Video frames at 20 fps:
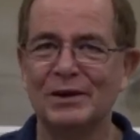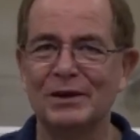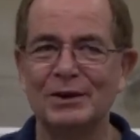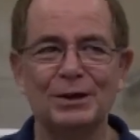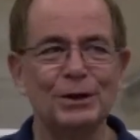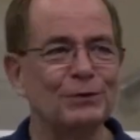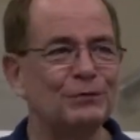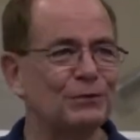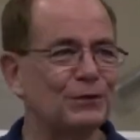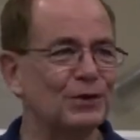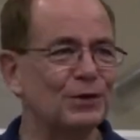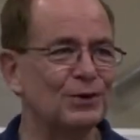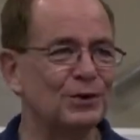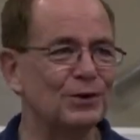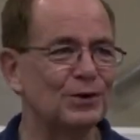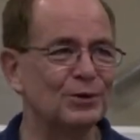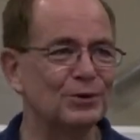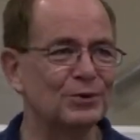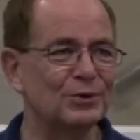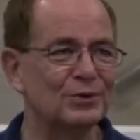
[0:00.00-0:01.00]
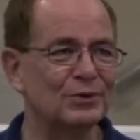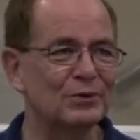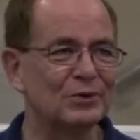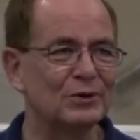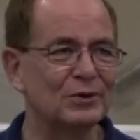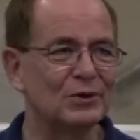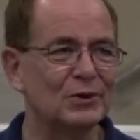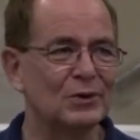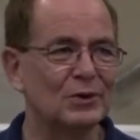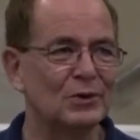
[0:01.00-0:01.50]
If you do,
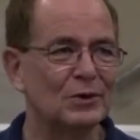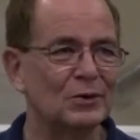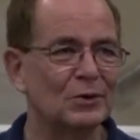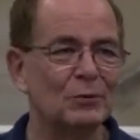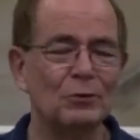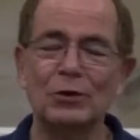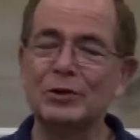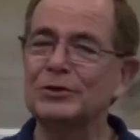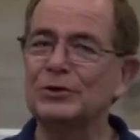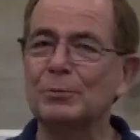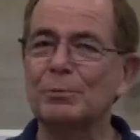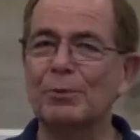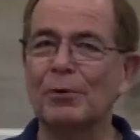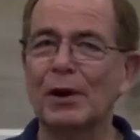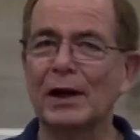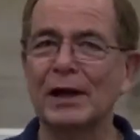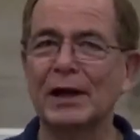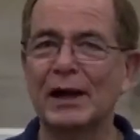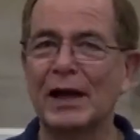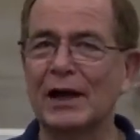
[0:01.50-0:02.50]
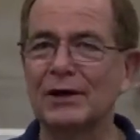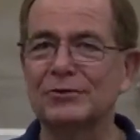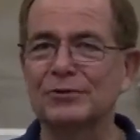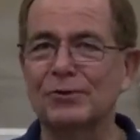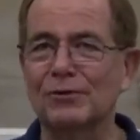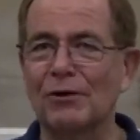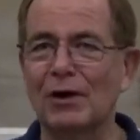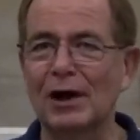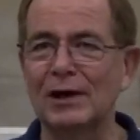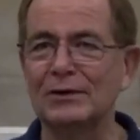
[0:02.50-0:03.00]
would you pray and ask
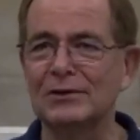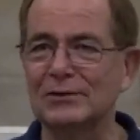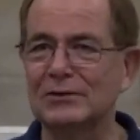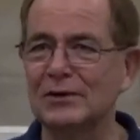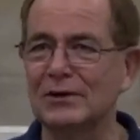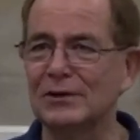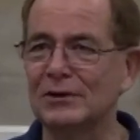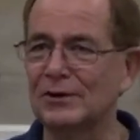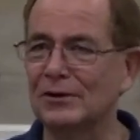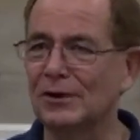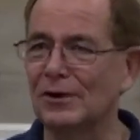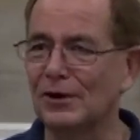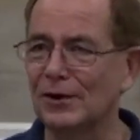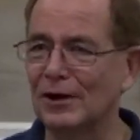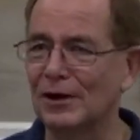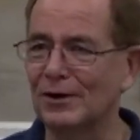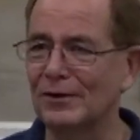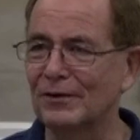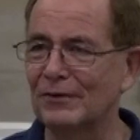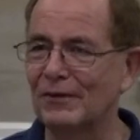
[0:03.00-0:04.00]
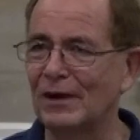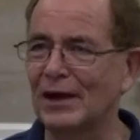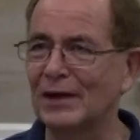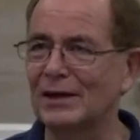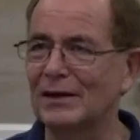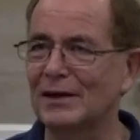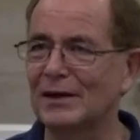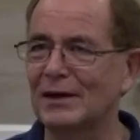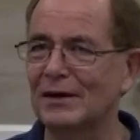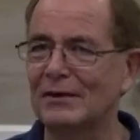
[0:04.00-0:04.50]
Christ into your heart
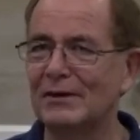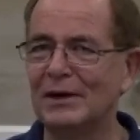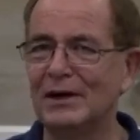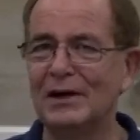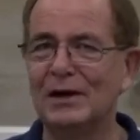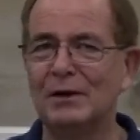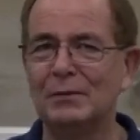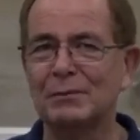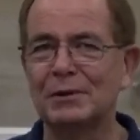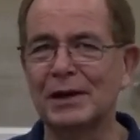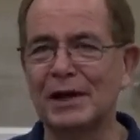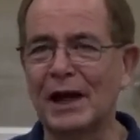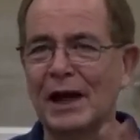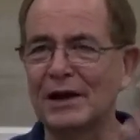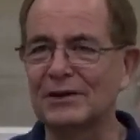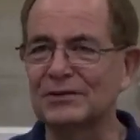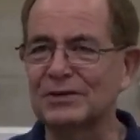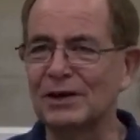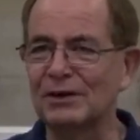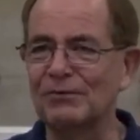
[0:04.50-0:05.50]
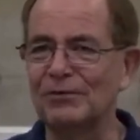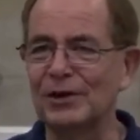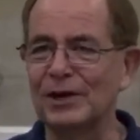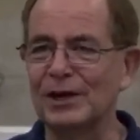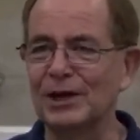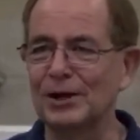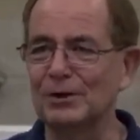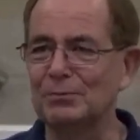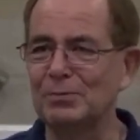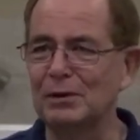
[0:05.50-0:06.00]
right now? I'm going to ask every
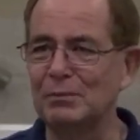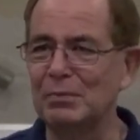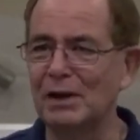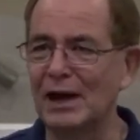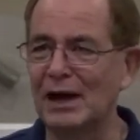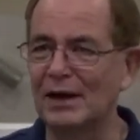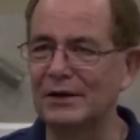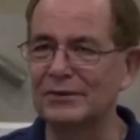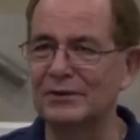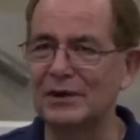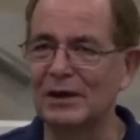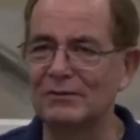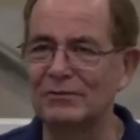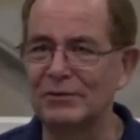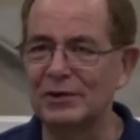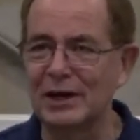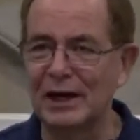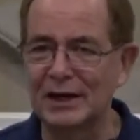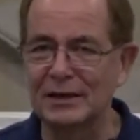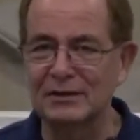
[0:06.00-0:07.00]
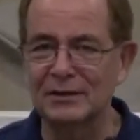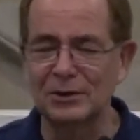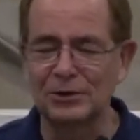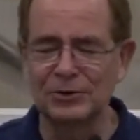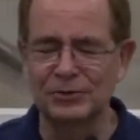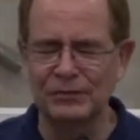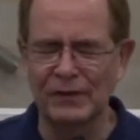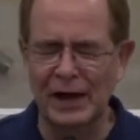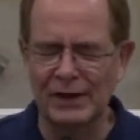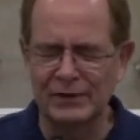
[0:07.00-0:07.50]
head be bowed and every eye
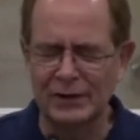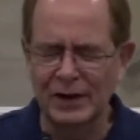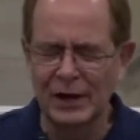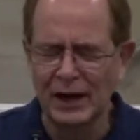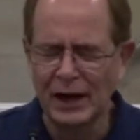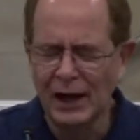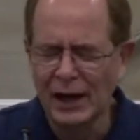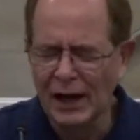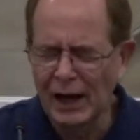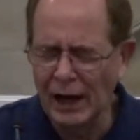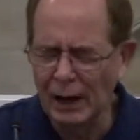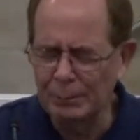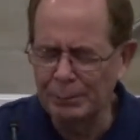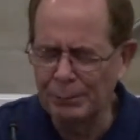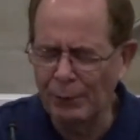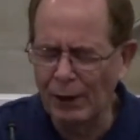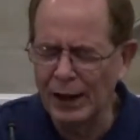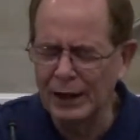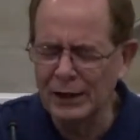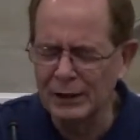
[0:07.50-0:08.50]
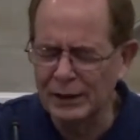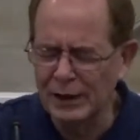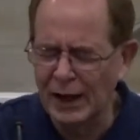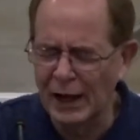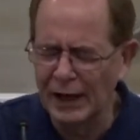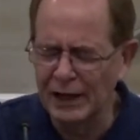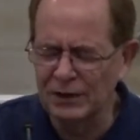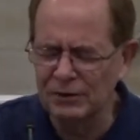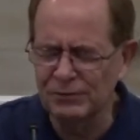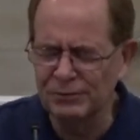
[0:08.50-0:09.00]
closed. Father, I pray
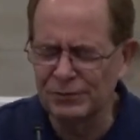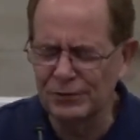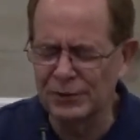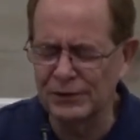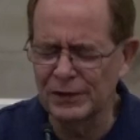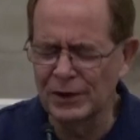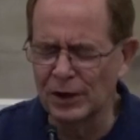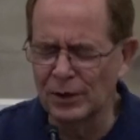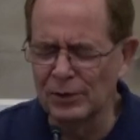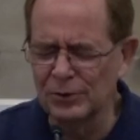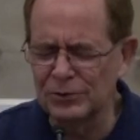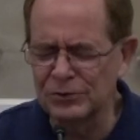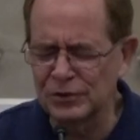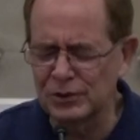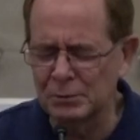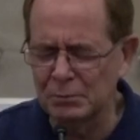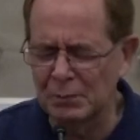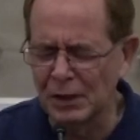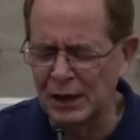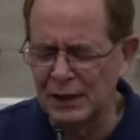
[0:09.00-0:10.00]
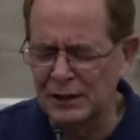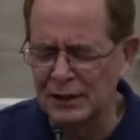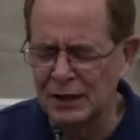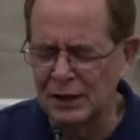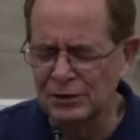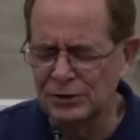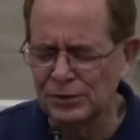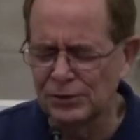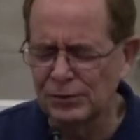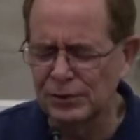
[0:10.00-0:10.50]
tonight for those that may
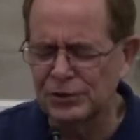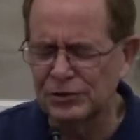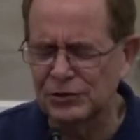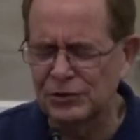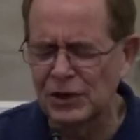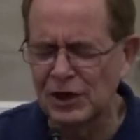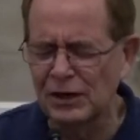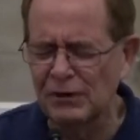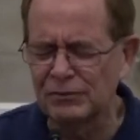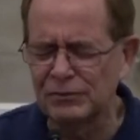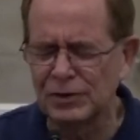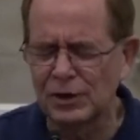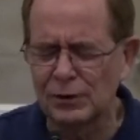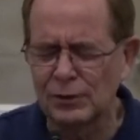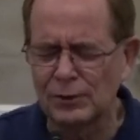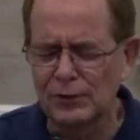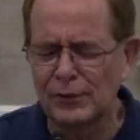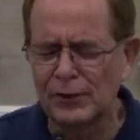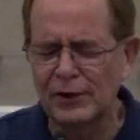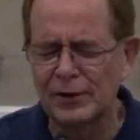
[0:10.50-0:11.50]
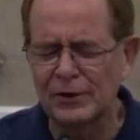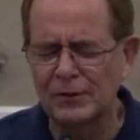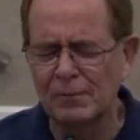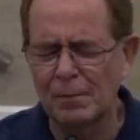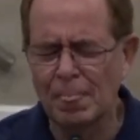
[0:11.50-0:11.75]
need to receive the Lord.